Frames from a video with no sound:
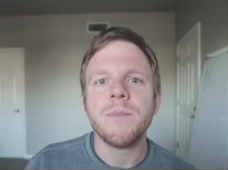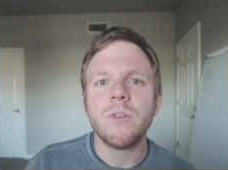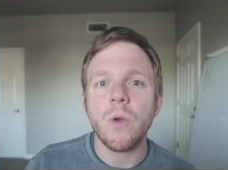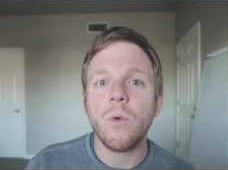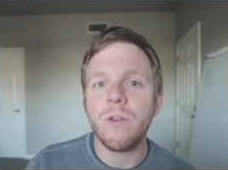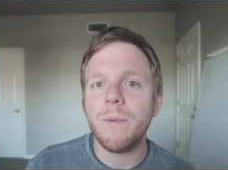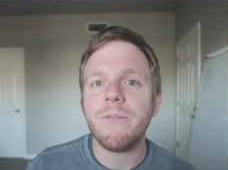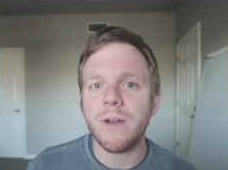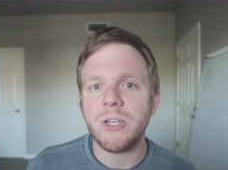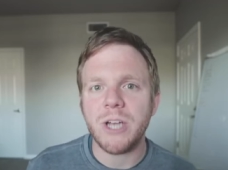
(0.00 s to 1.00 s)
So it would have
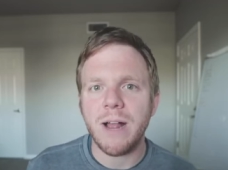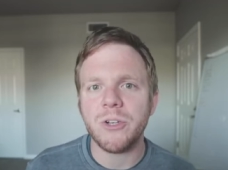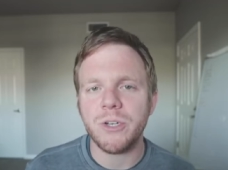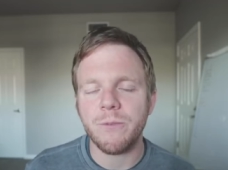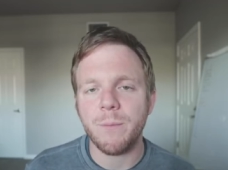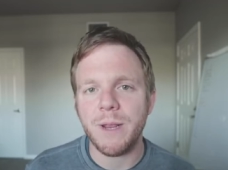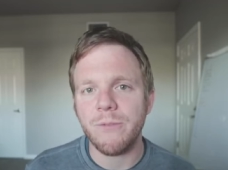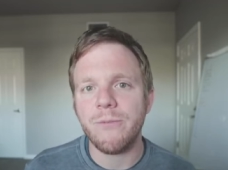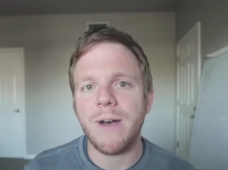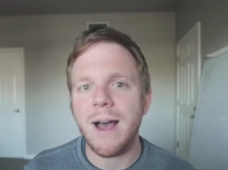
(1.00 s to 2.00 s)
been very challenging for me
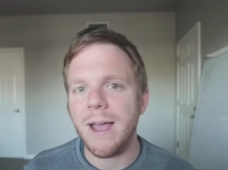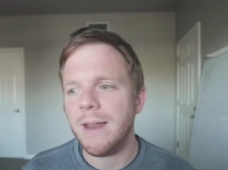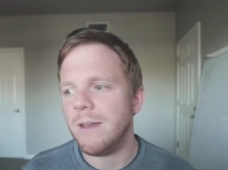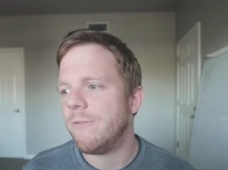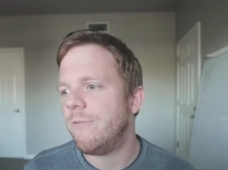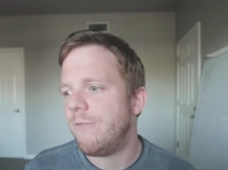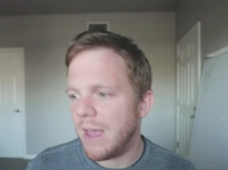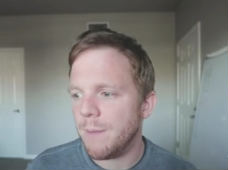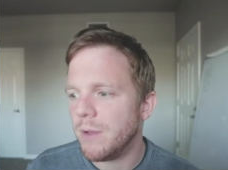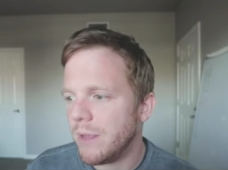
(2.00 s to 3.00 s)
to find
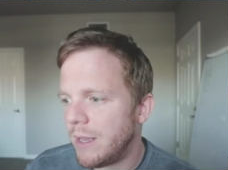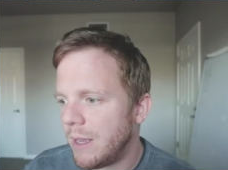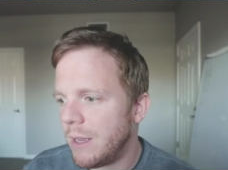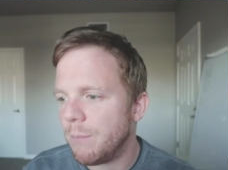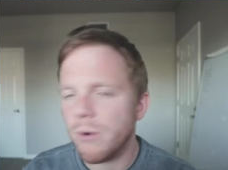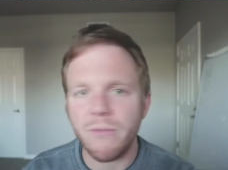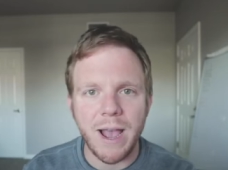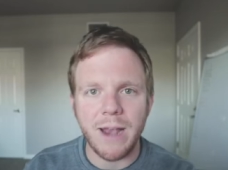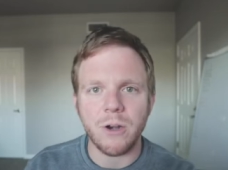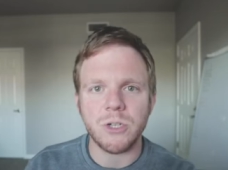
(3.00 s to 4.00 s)
family
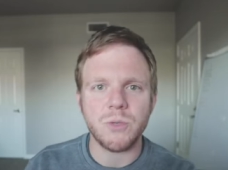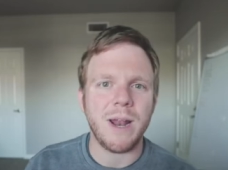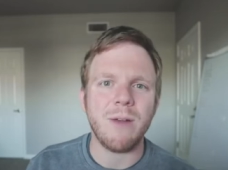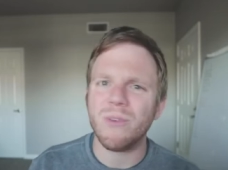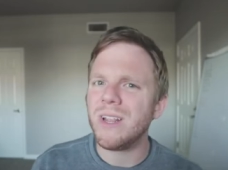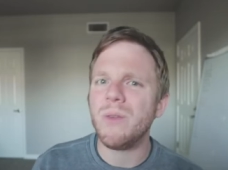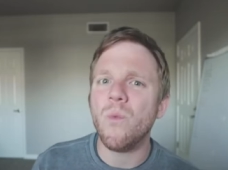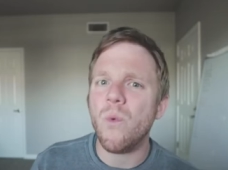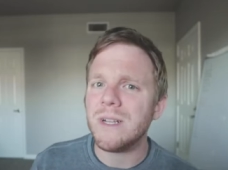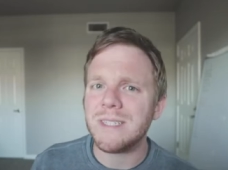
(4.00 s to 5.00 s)
providers when I really
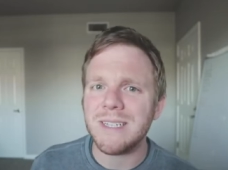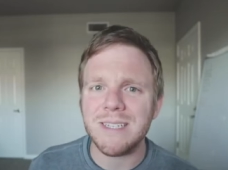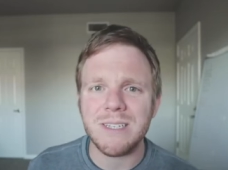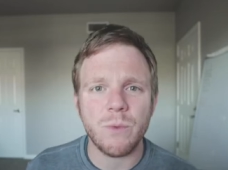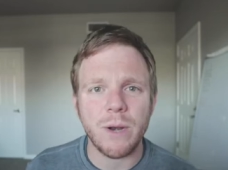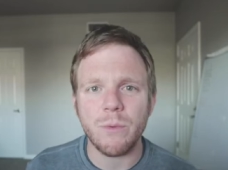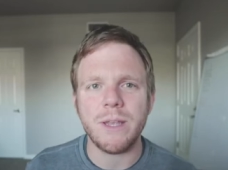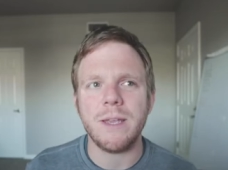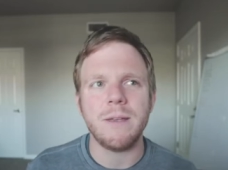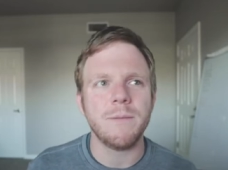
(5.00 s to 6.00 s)
wasn't, when I
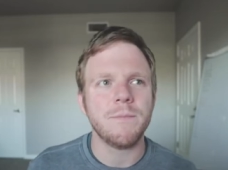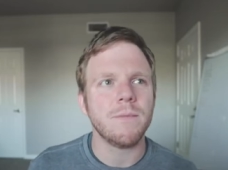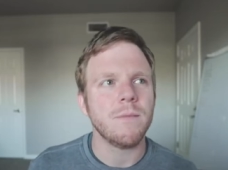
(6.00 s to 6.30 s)
really